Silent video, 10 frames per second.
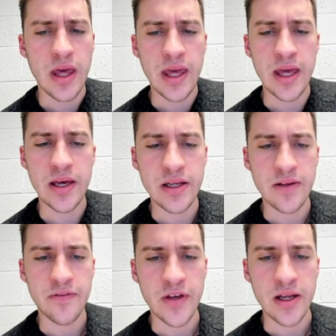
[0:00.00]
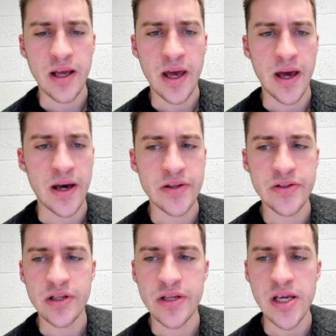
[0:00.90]
and if it
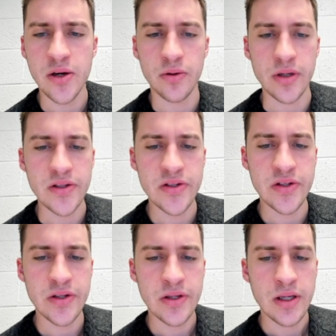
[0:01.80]
has decreased,